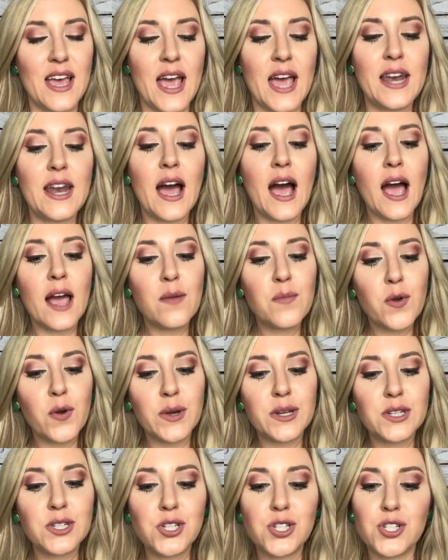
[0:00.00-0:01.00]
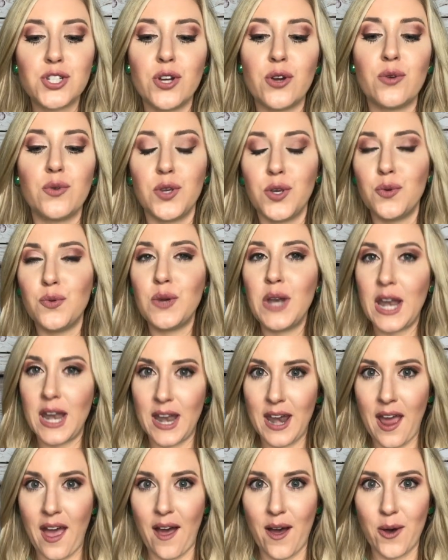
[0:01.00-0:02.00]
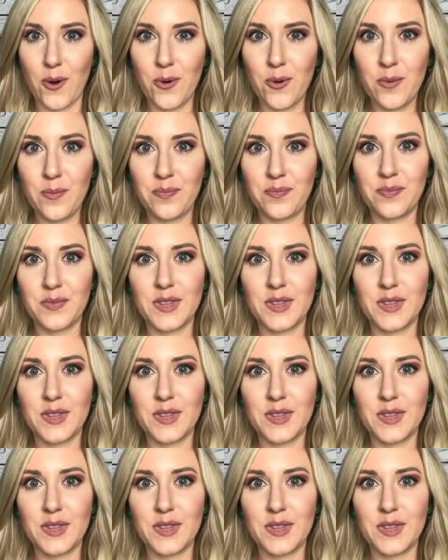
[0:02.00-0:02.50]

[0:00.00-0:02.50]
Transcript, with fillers: And I'm going to show you now